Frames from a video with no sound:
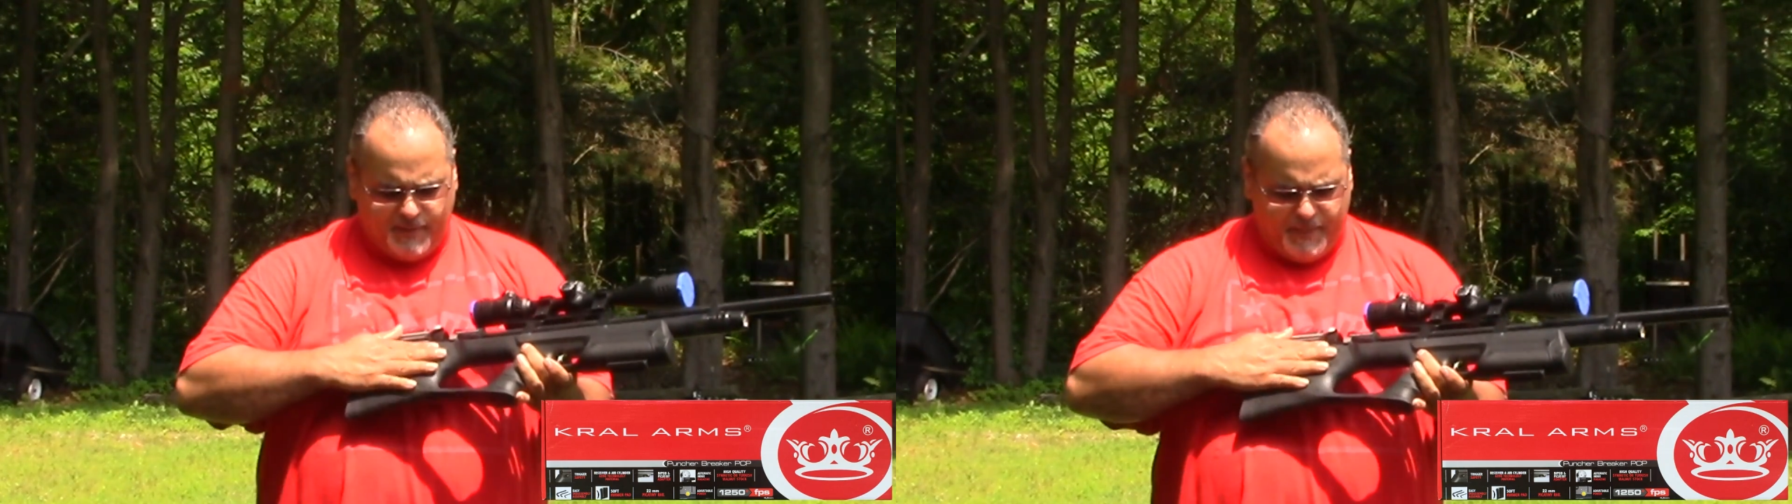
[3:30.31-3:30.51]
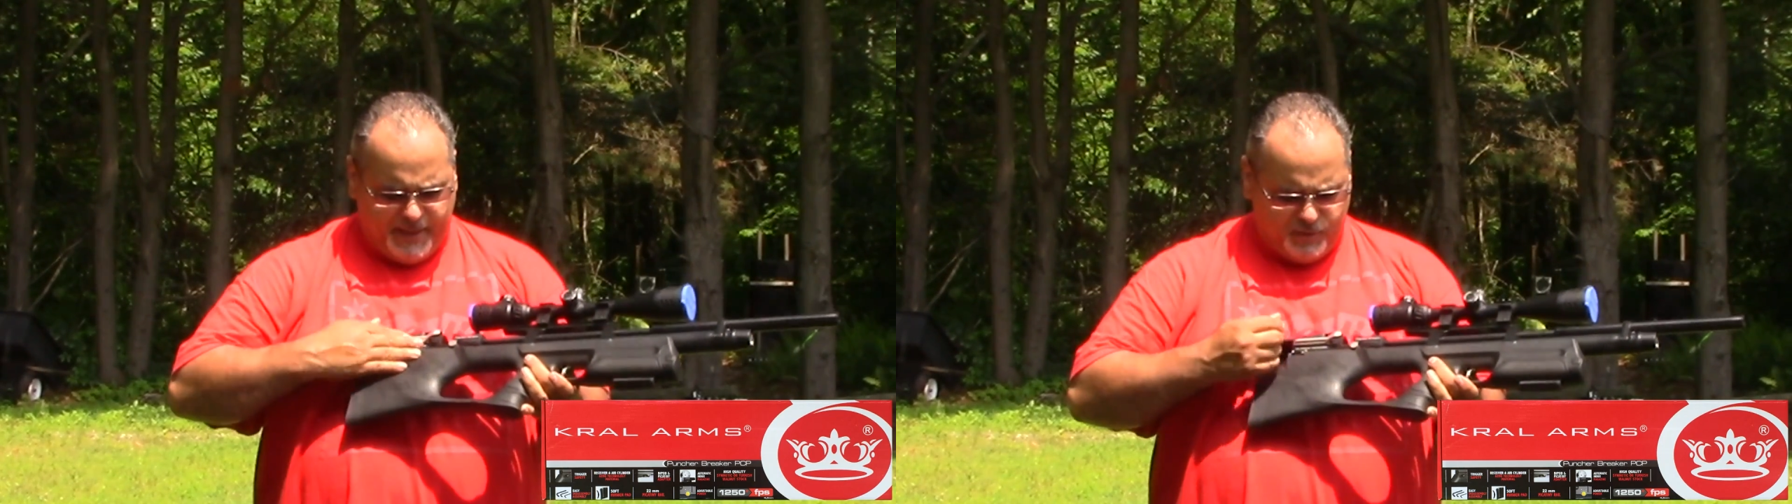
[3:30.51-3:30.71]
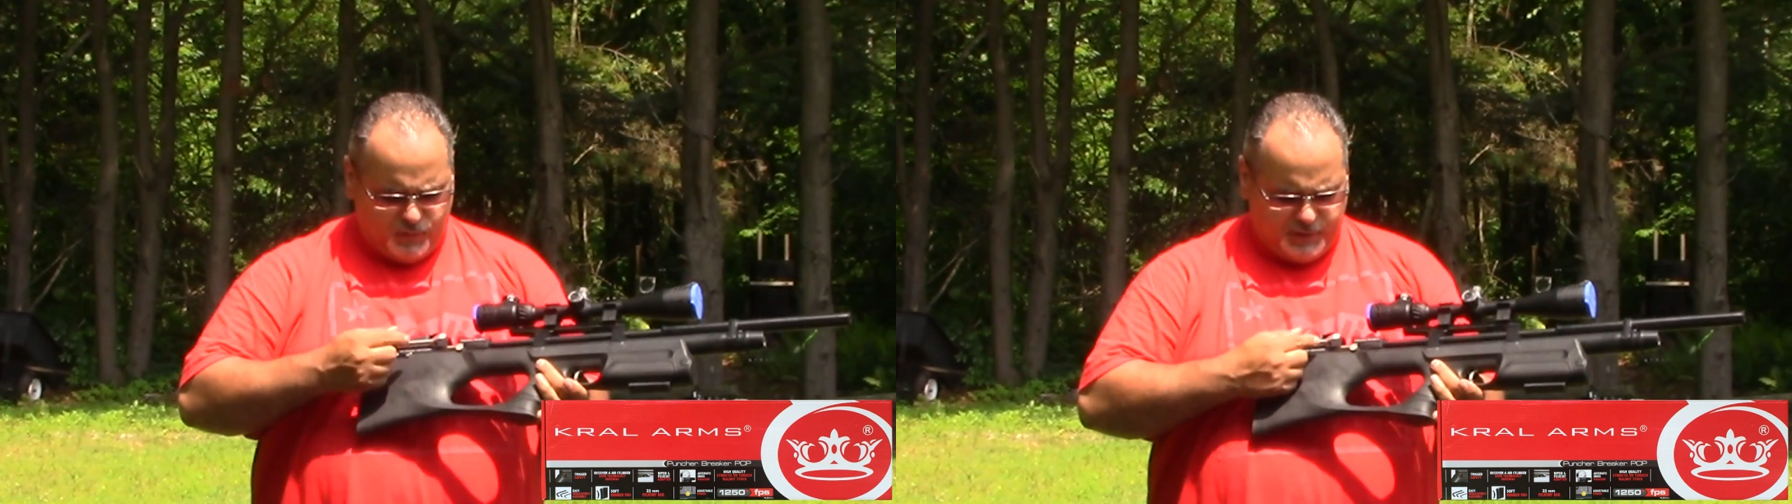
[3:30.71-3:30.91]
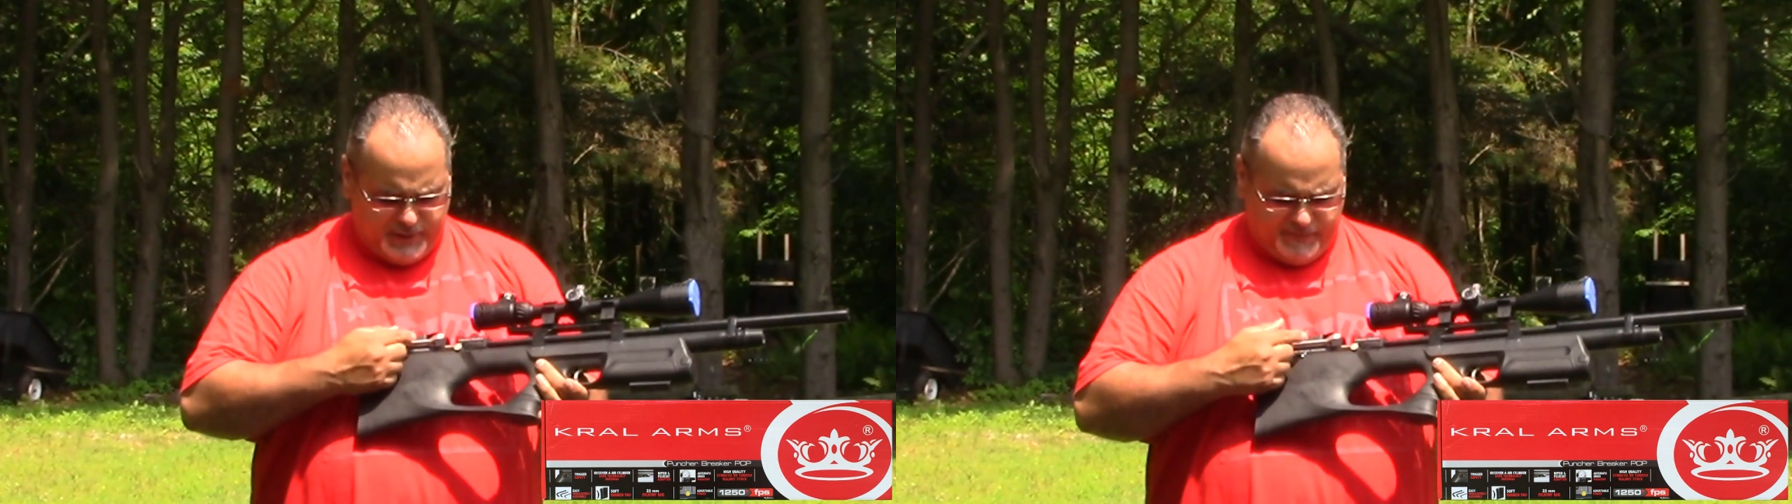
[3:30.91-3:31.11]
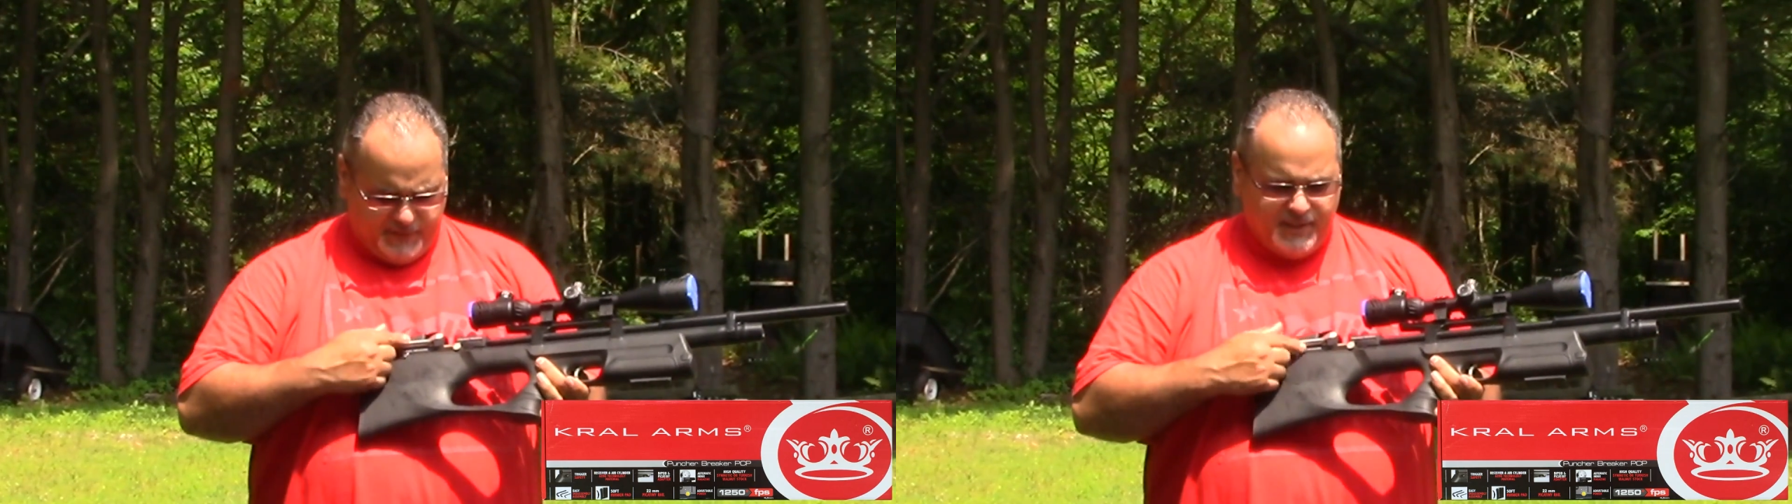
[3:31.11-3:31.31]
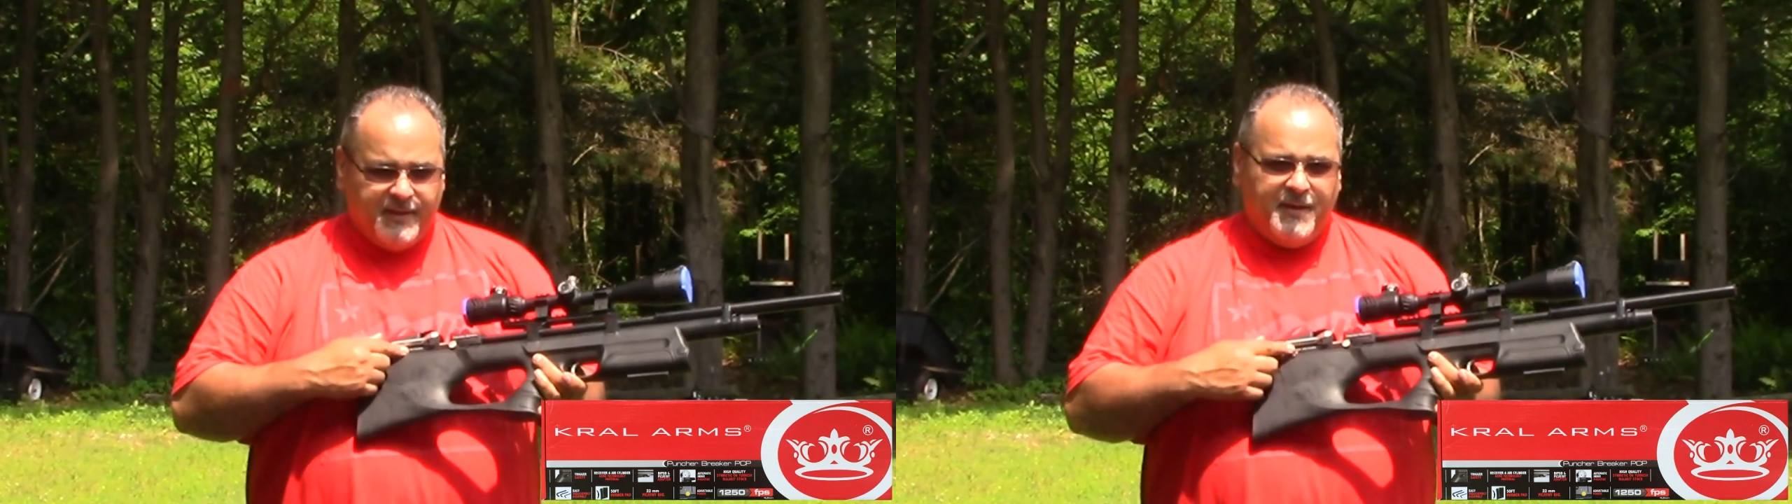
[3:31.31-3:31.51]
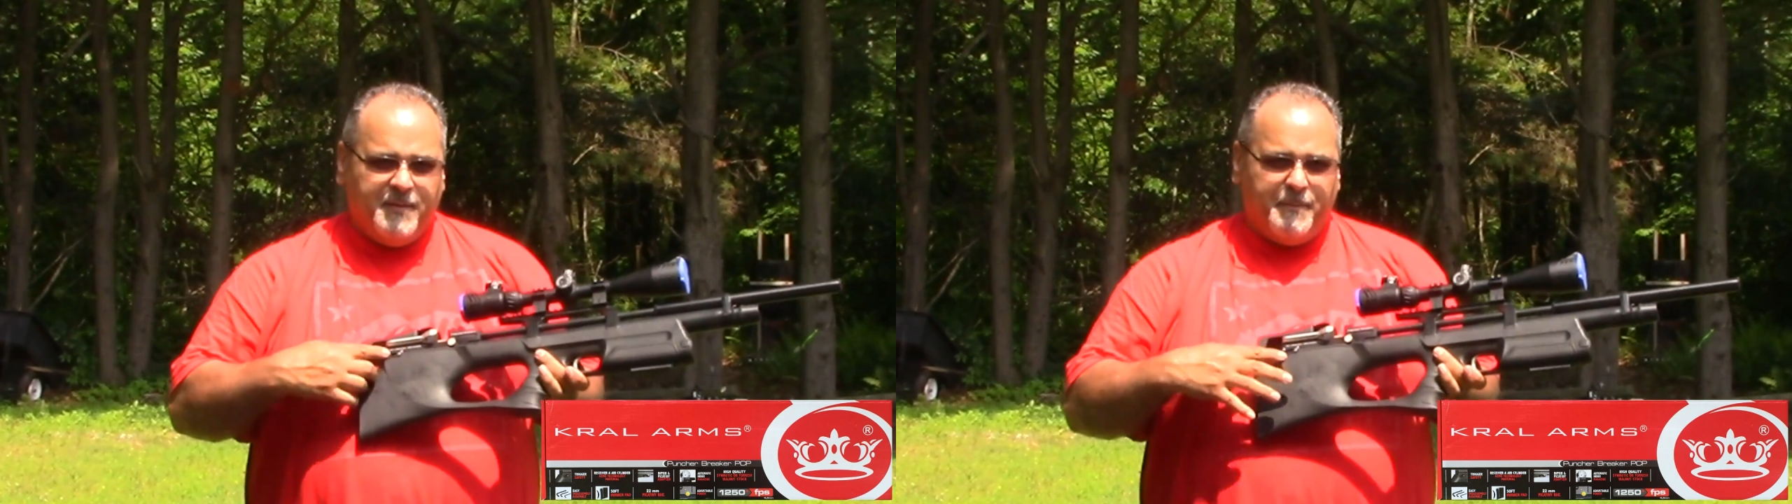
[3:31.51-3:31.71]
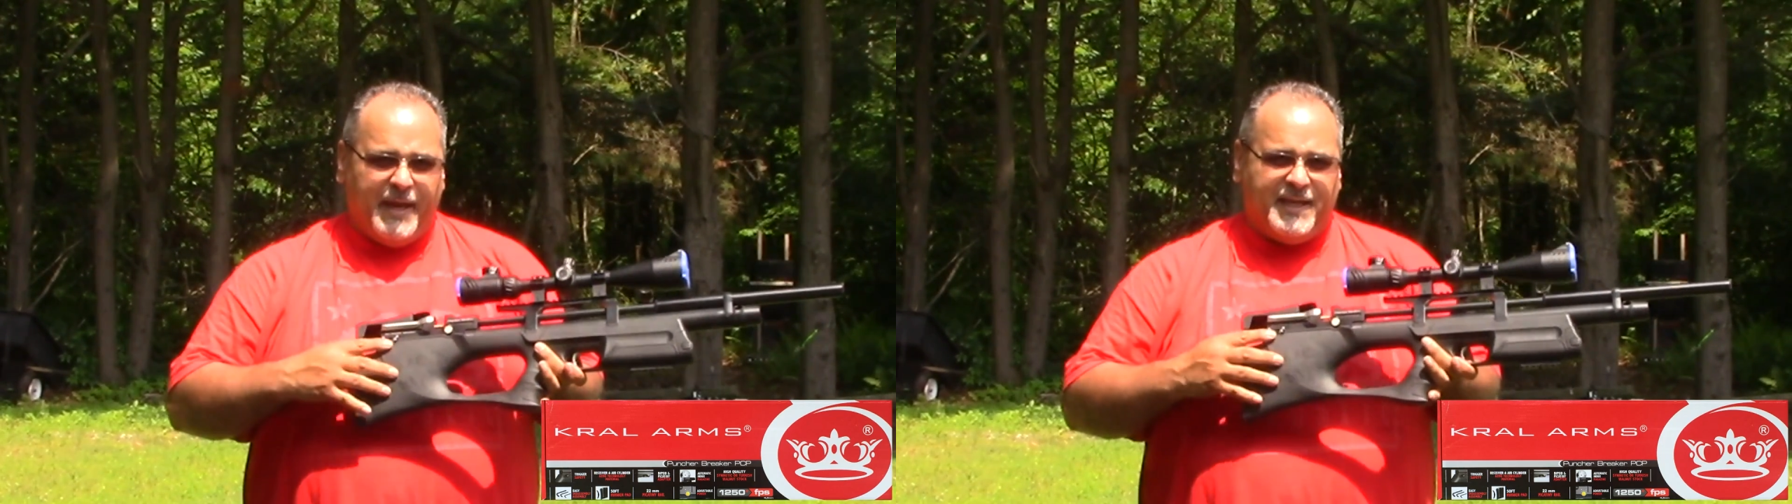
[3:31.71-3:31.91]
manual safety
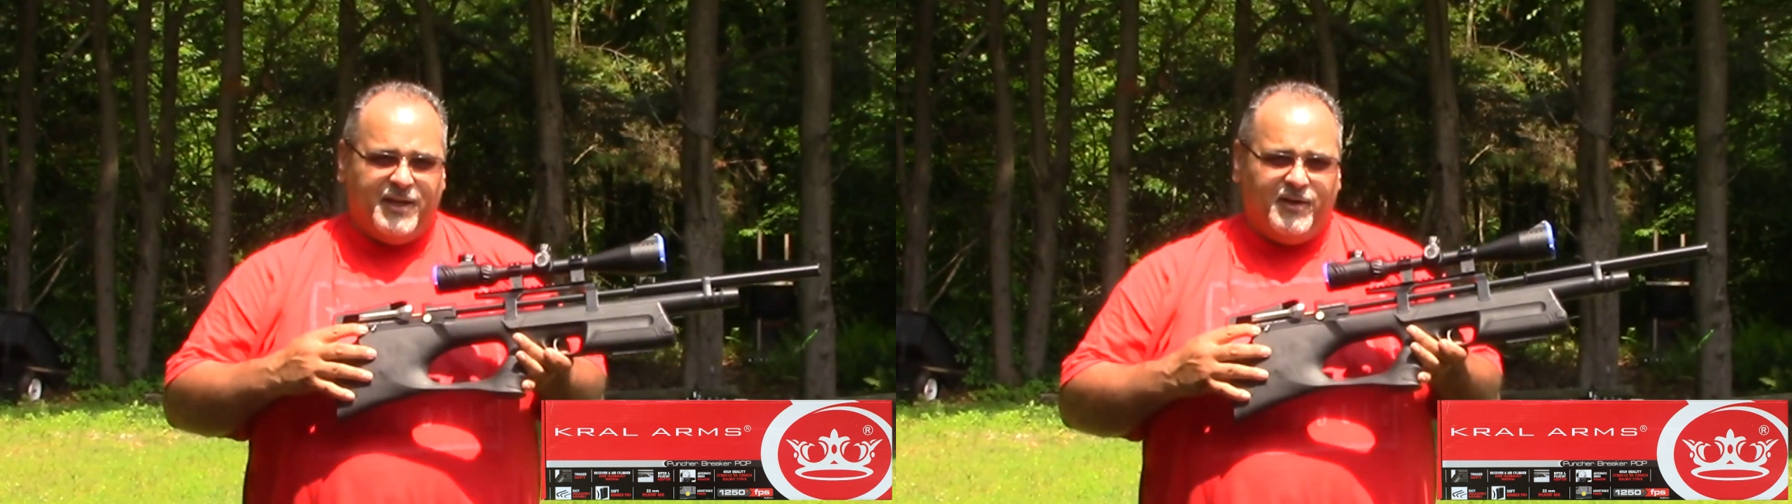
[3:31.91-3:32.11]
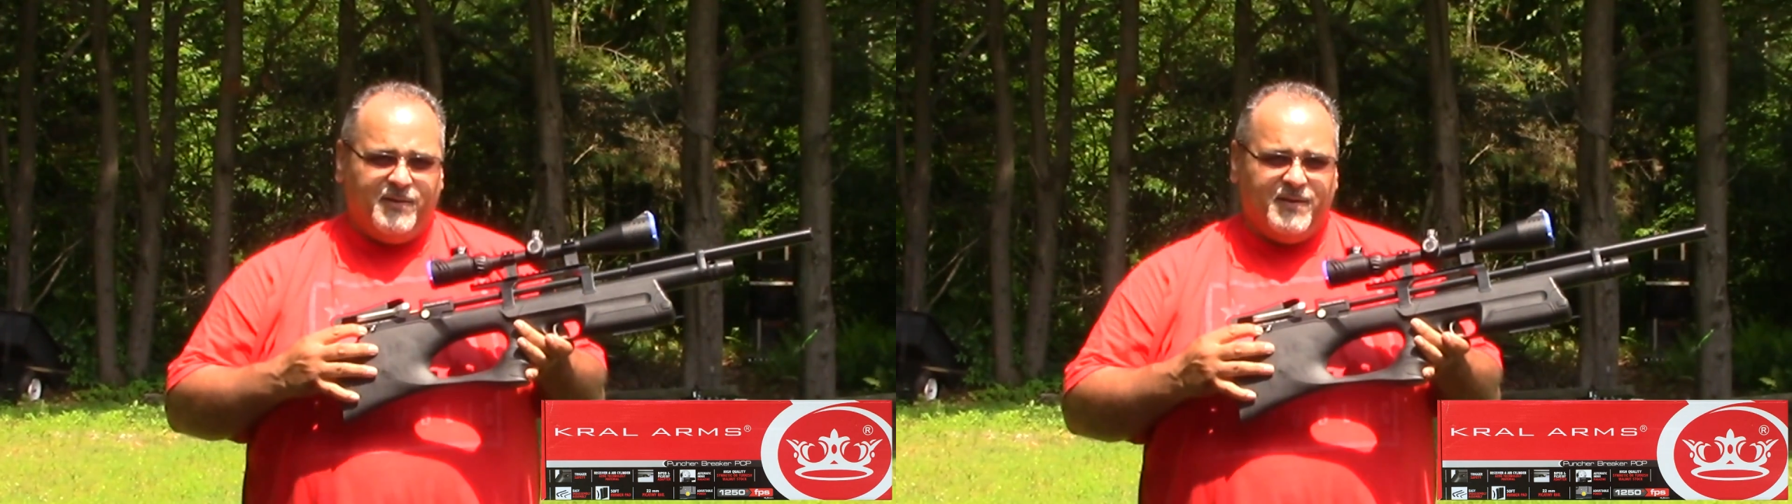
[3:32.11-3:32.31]
back here,